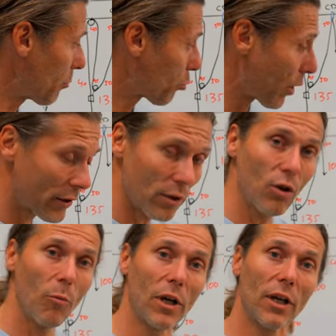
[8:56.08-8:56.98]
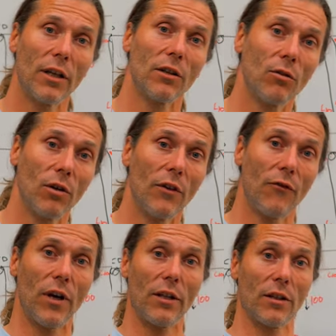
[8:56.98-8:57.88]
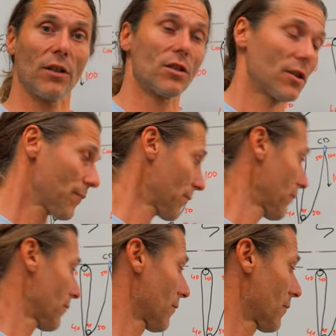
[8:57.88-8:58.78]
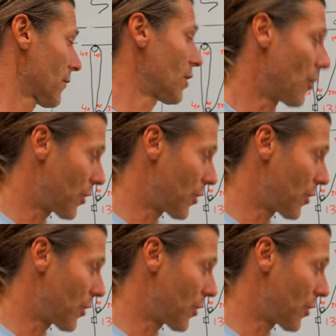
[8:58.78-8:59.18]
a practical mechanical advantage. So